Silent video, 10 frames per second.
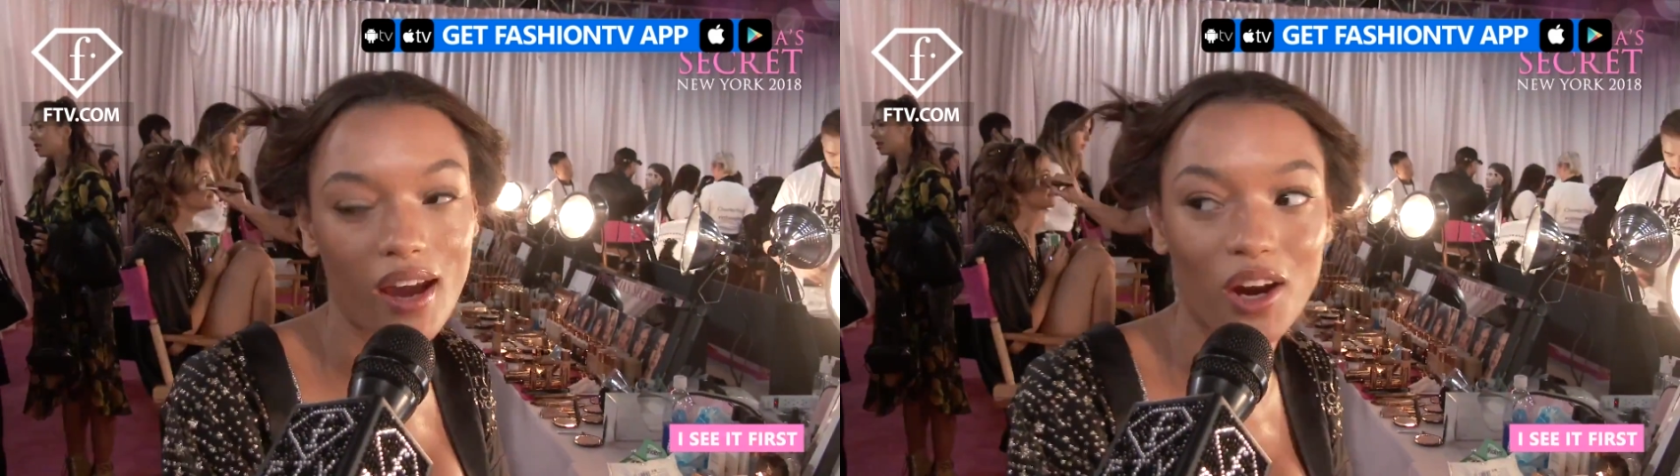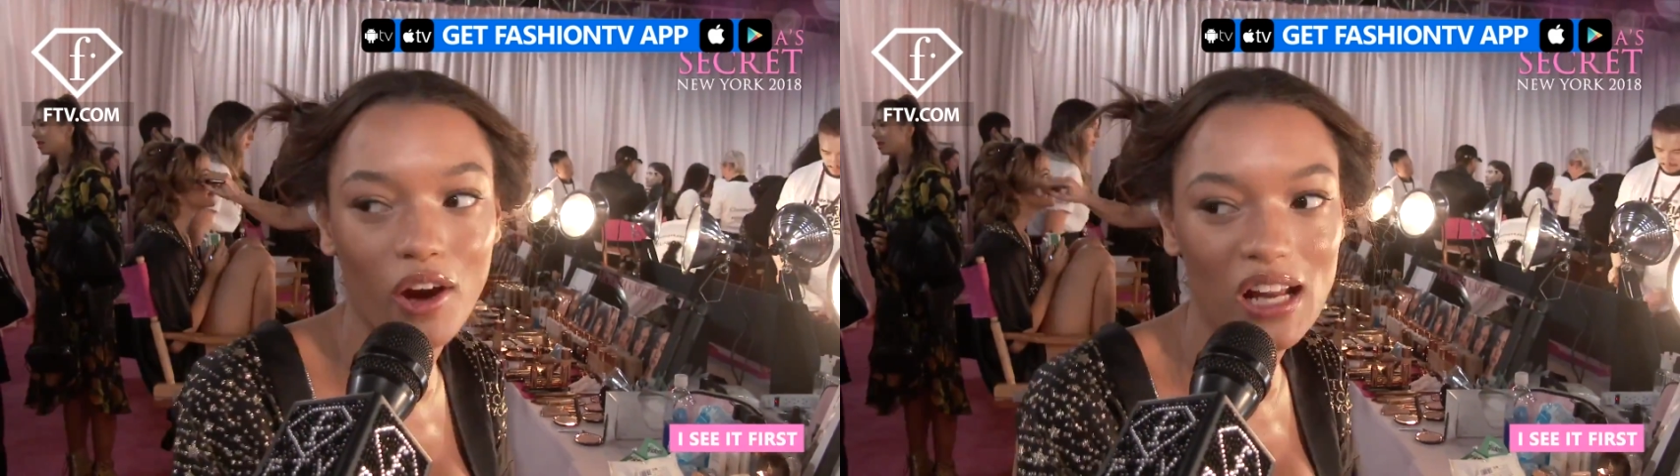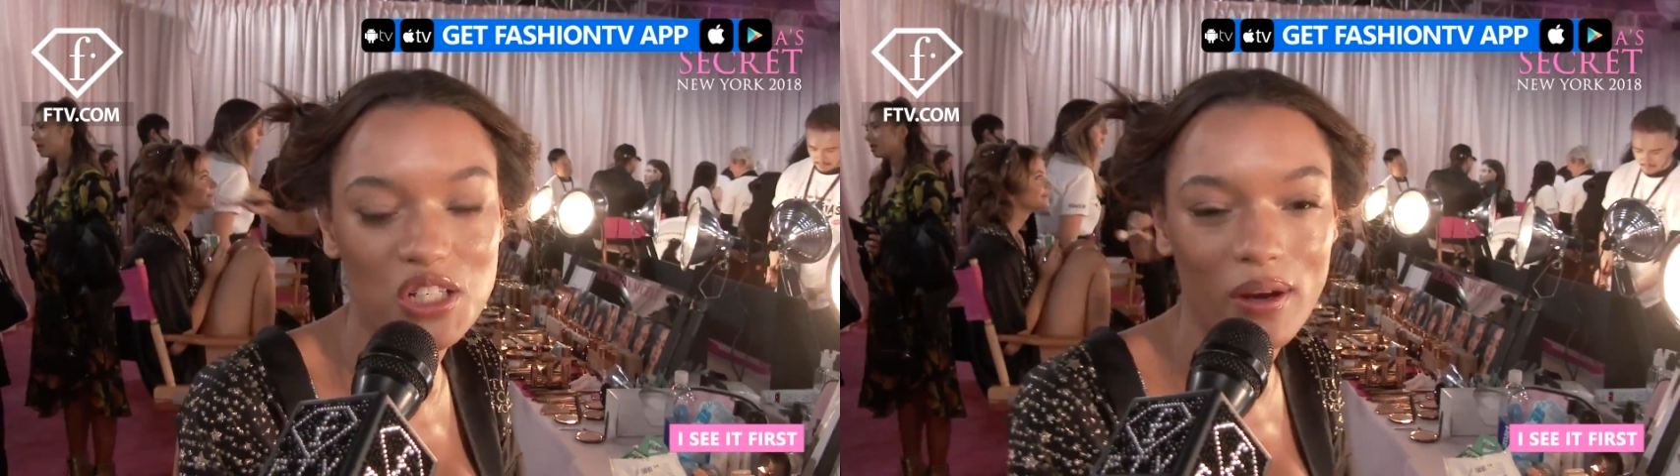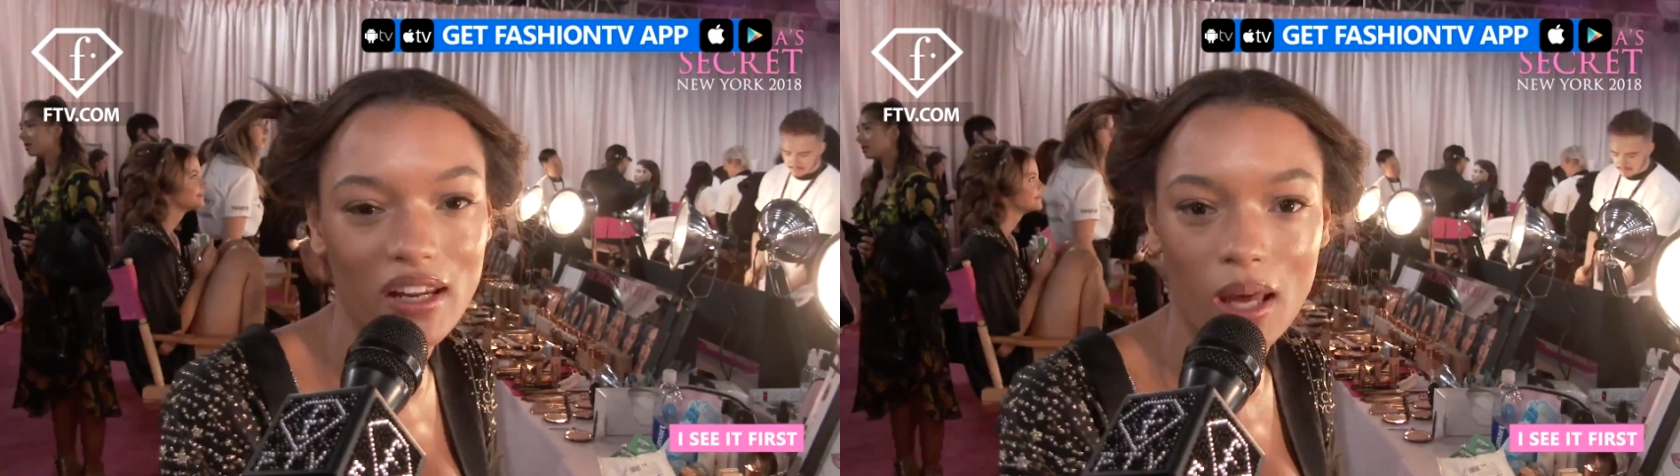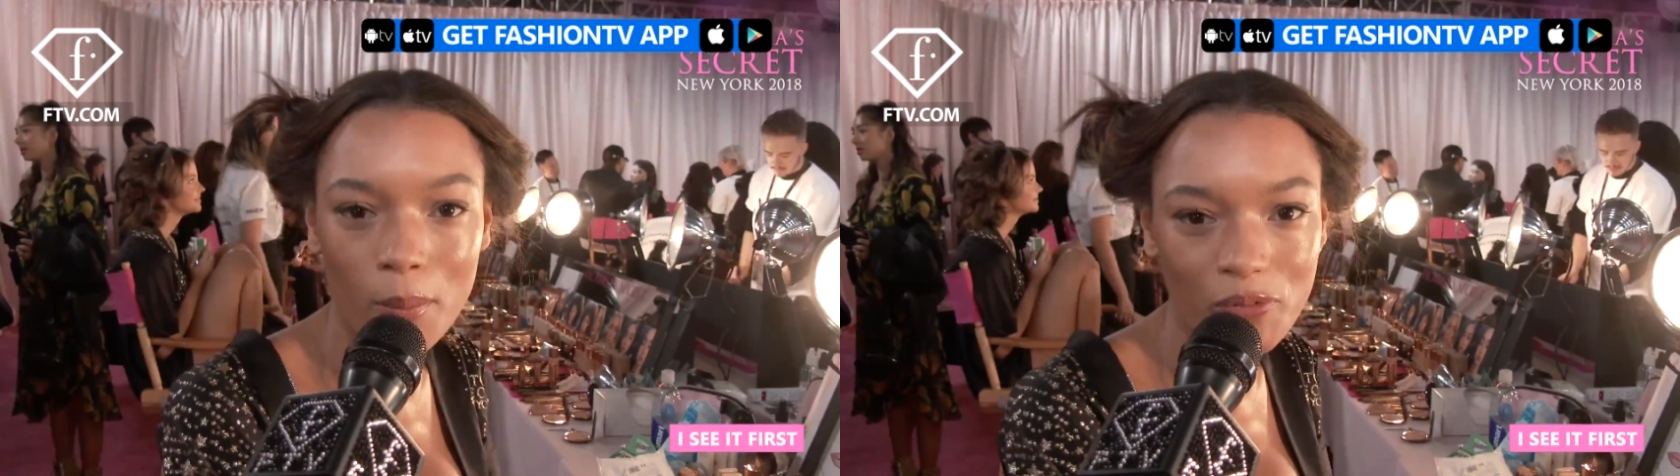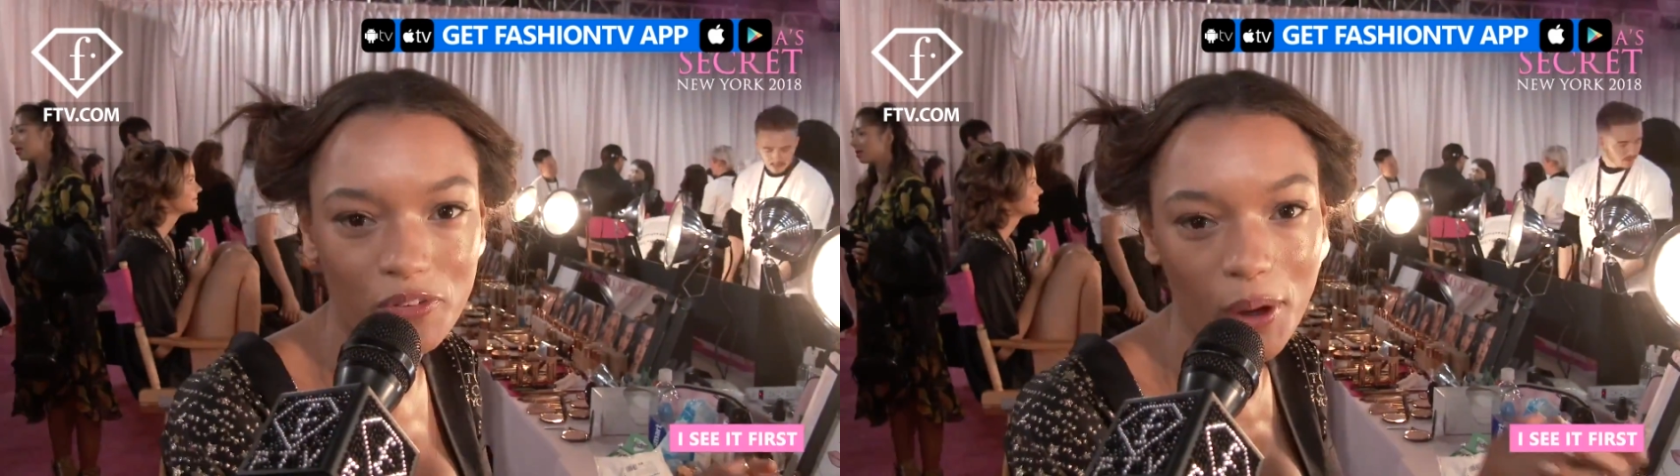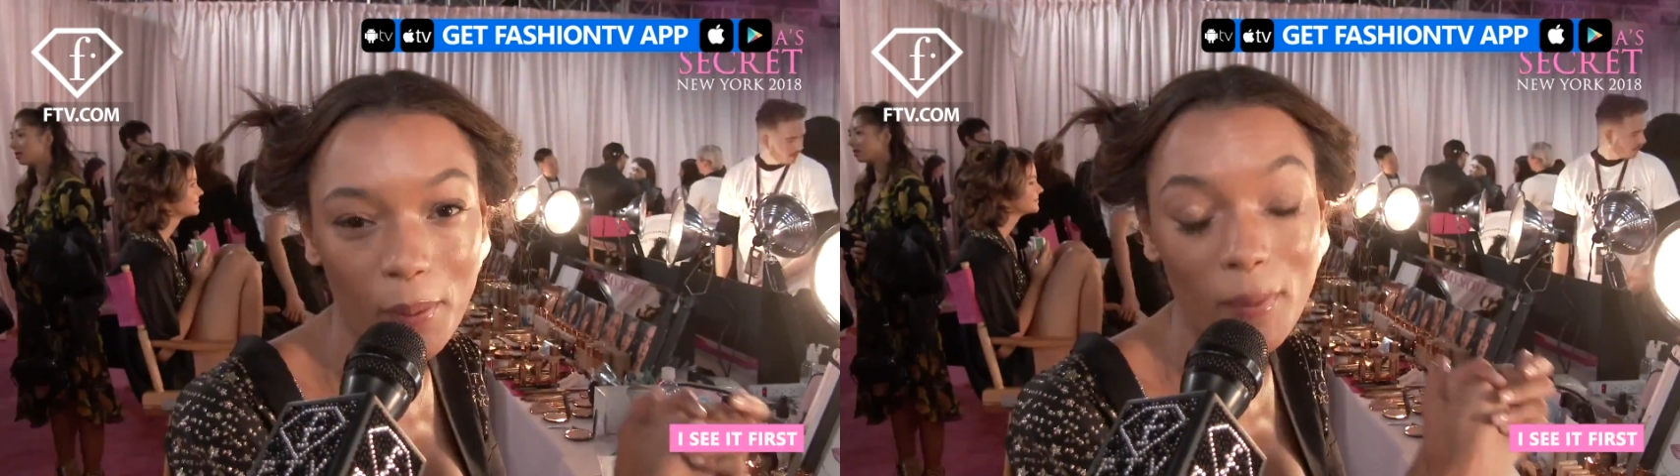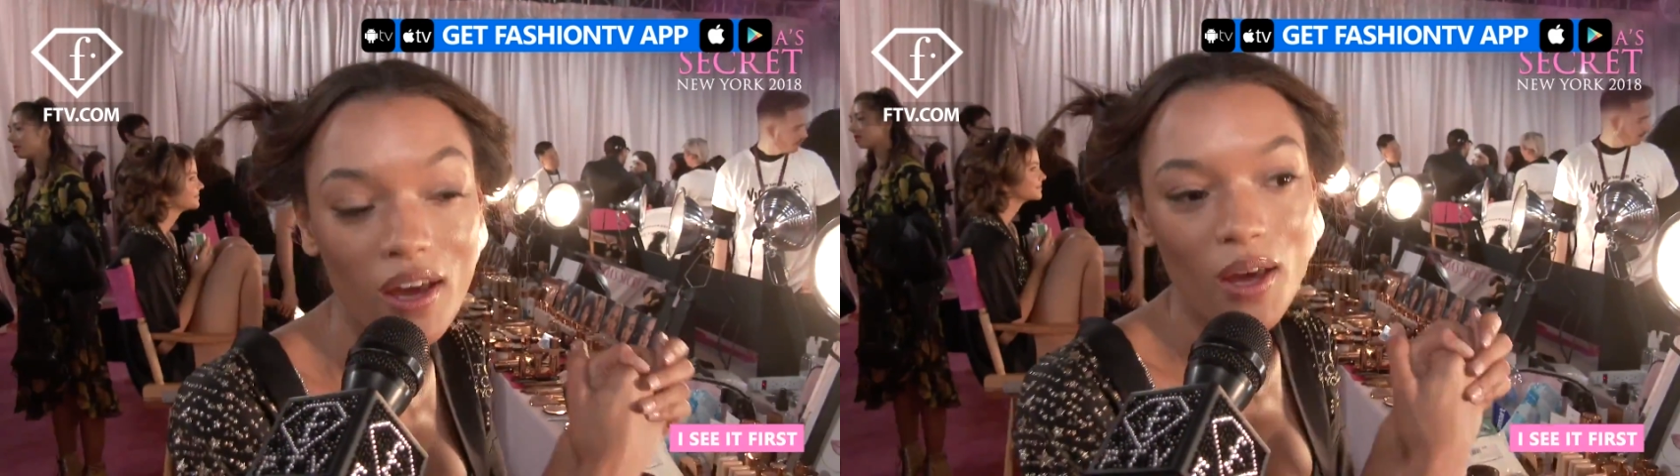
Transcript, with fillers: I graduated up from